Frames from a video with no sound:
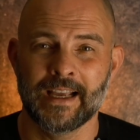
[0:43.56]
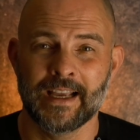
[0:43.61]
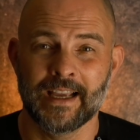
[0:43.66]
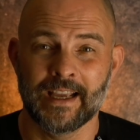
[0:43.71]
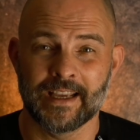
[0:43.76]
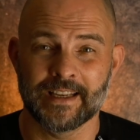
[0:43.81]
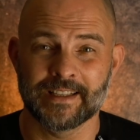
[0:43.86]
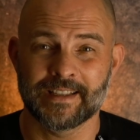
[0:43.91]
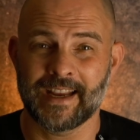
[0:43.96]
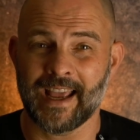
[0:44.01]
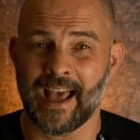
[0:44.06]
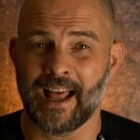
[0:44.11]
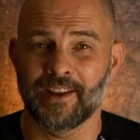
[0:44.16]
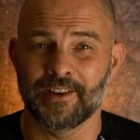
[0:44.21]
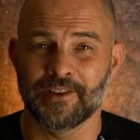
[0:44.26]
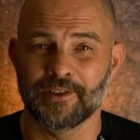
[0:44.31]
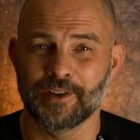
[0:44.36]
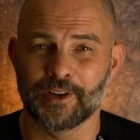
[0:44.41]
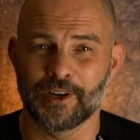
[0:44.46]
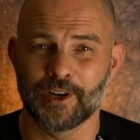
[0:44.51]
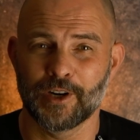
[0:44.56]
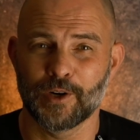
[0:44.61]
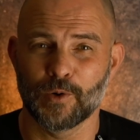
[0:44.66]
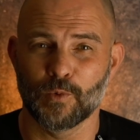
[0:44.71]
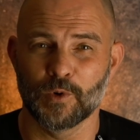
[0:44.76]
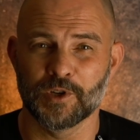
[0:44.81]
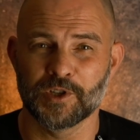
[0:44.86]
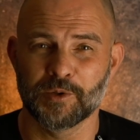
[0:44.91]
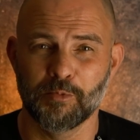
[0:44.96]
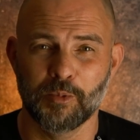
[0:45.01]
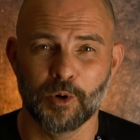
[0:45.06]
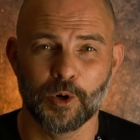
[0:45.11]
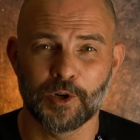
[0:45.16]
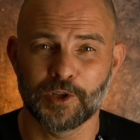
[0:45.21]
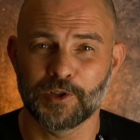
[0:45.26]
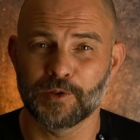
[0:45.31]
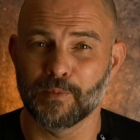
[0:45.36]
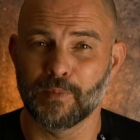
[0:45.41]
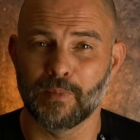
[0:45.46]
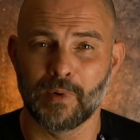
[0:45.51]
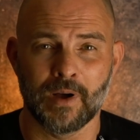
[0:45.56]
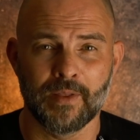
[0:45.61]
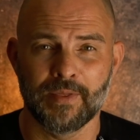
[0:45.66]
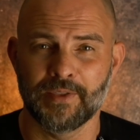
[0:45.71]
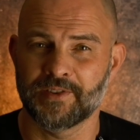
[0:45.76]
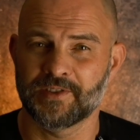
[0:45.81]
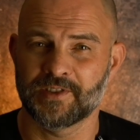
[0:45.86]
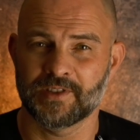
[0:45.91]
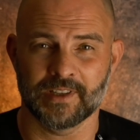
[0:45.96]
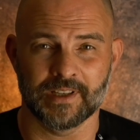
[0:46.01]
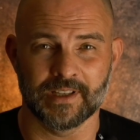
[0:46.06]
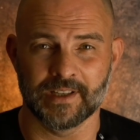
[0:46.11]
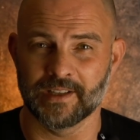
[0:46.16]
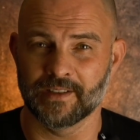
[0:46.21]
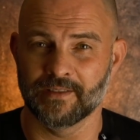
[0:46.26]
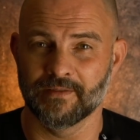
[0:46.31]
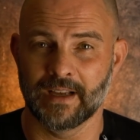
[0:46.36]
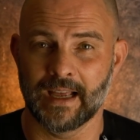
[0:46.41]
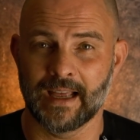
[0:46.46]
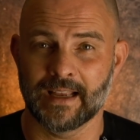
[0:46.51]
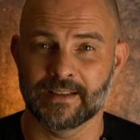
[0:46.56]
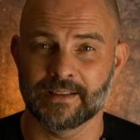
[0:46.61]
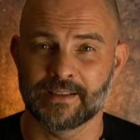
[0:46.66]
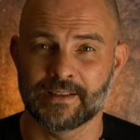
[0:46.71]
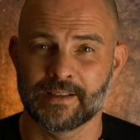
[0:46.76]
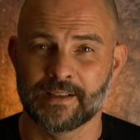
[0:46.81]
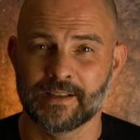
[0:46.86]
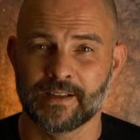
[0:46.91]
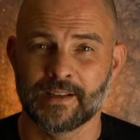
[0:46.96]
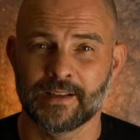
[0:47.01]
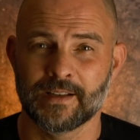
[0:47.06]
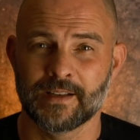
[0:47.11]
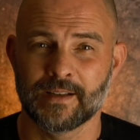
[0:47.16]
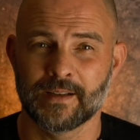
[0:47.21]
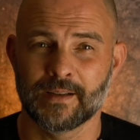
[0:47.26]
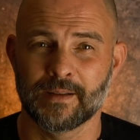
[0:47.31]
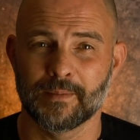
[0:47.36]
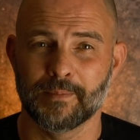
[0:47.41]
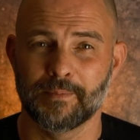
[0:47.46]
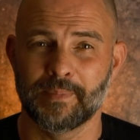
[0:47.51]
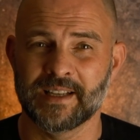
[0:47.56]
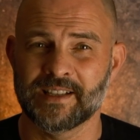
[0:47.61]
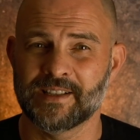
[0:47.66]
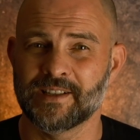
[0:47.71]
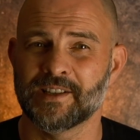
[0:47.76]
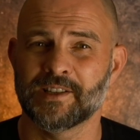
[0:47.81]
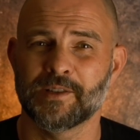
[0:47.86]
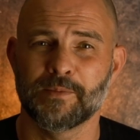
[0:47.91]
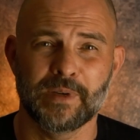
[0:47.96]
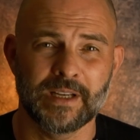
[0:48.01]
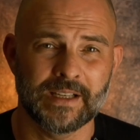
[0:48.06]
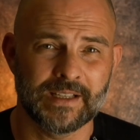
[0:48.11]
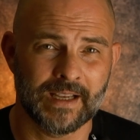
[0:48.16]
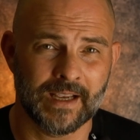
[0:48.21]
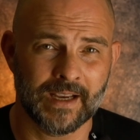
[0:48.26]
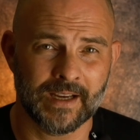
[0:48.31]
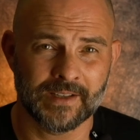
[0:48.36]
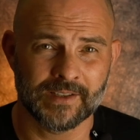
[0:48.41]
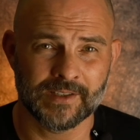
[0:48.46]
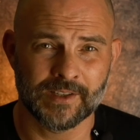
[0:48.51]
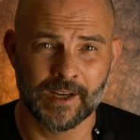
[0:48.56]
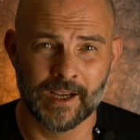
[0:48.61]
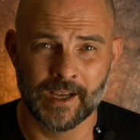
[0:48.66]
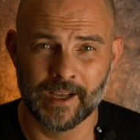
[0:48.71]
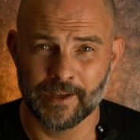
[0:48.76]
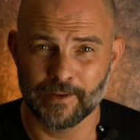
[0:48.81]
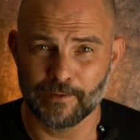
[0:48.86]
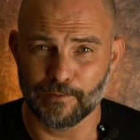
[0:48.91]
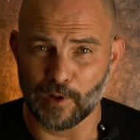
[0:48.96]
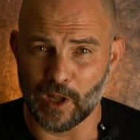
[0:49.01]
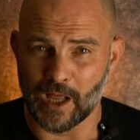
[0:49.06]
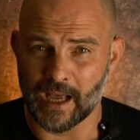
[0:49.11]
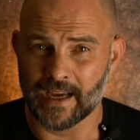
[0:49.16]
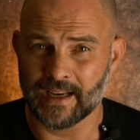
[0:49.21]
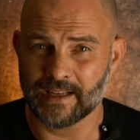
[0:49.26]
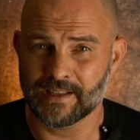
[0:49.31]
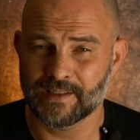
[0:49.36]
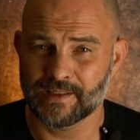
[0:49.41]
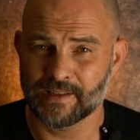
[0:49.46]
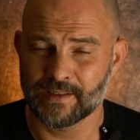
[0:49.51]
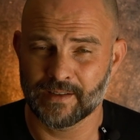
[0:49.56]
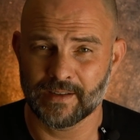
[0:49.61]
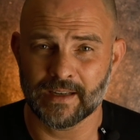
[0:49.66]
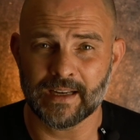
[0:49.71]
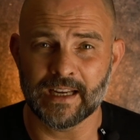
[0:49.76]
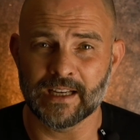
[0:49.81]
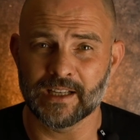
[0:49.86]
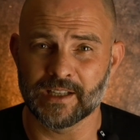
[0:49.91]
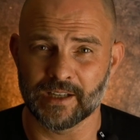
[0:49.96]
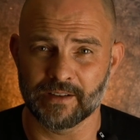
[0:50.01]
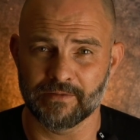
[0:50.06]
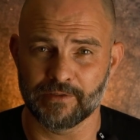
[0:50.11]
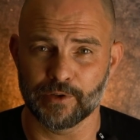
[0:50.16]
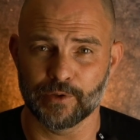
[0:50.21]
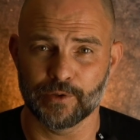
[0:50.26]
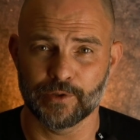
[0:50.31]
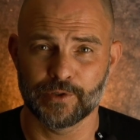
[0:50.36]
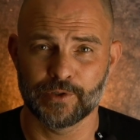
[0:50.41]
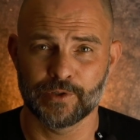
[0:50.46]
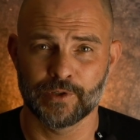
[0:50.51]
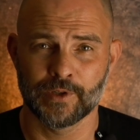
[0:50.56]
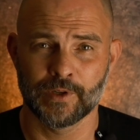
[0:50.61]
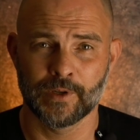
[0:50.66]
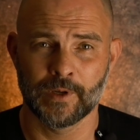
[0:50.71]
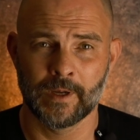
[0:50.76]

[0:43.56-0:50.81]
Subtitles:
His calendar was booked months in advance. Business meetings, flights, interviews.